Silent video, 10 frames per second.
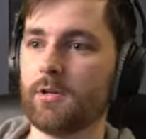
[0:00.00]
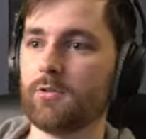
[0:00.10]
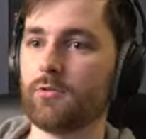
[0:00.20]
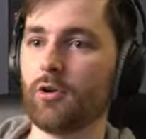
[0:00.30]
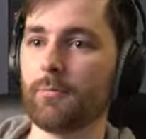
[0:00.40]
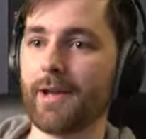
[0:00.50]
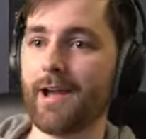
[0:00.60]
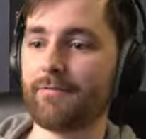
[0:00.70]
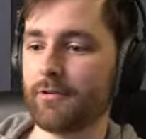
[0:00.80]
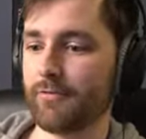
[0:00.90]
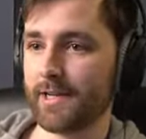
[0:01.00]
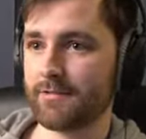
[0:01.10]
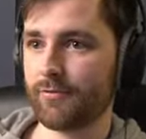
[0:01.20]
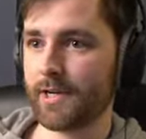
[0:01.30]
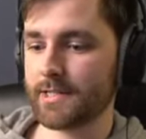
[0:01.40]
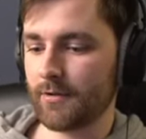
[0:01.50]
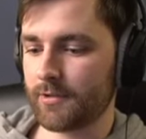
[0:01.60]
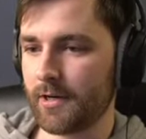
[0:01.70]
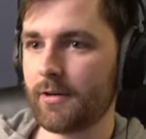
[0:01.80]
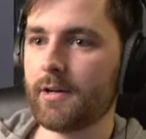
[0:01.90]
to all my After Effects friends out
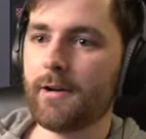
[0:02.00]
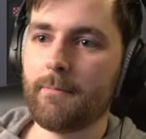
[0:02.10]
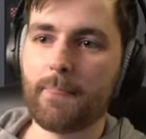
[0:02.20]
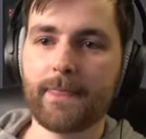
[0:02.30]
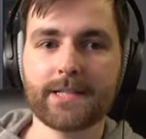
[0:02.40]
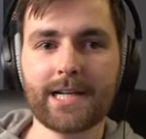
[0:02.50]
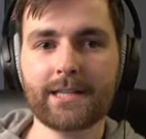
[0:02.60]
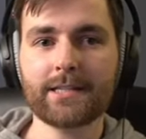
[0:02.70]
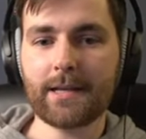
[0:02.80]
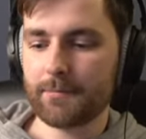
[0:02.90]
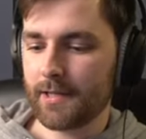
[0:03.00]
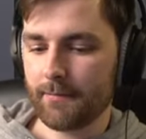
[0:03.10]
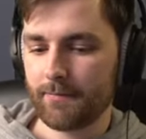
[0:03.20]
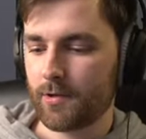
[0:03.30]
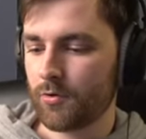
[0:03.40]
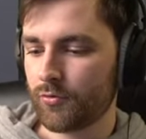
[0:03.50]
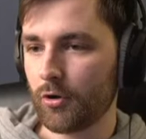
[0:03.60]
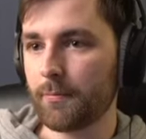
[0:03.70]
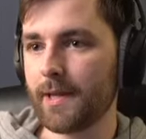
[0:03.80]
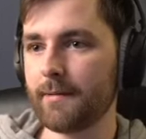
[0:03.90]
there. Select is empty, Control
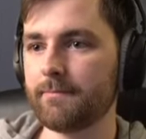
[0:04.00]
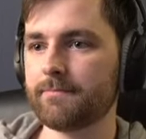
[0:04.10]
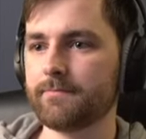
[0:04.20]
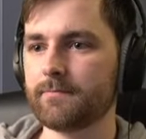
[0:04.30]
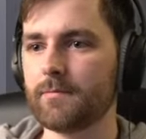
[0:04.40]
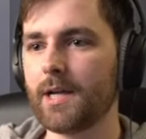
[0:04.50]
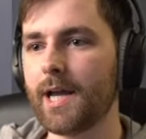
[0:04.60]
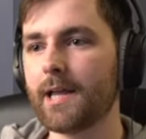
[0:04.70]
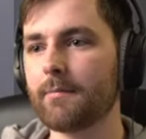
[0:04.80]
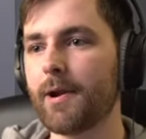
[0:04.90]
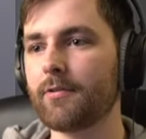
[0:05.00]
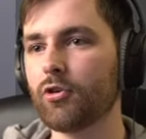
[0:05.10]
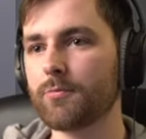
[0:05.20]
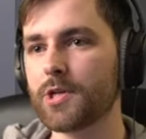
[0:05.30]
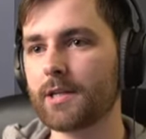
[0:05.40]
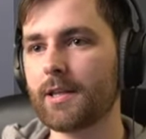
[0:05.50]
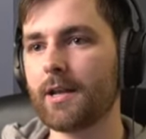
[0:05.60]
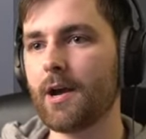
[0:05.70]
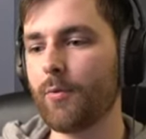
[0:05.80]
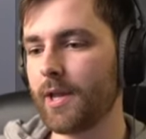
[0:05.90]
P, and parent to object. And
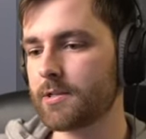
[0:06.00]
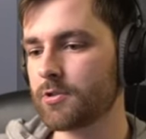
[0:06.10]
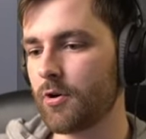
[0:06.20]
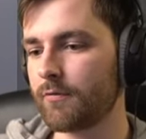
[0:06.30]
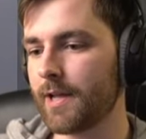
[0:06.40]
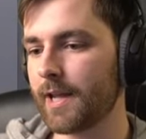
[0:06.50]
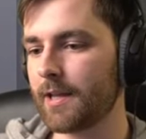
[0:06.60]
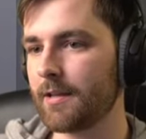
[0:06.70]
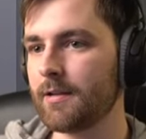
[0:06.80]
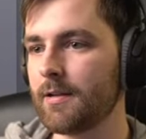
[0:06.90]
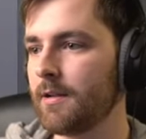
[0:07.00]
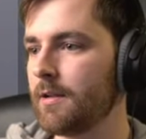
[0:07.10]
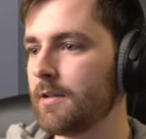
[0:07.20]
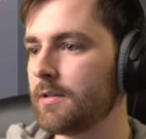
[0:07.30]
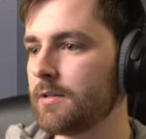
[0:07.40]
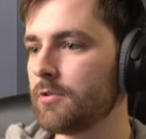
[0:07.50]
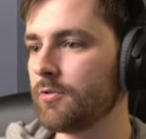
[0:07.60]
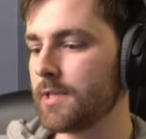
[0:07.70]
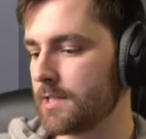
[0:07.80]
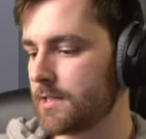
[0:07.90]
now we can sort of like do
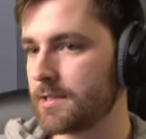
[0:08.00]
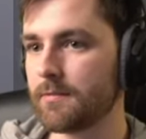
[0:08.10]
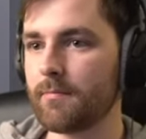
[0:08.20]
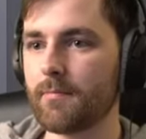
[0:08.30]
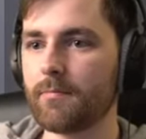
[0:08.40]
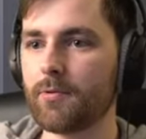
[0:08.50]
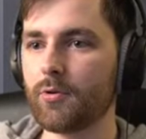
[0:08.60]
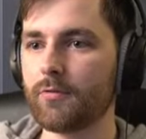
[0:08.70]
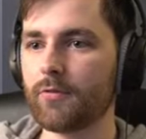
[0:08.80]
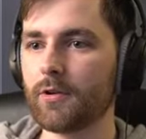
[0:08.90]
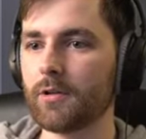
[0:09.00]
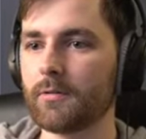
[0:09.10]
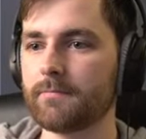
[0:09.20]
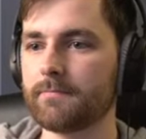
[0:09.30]
this beautiful,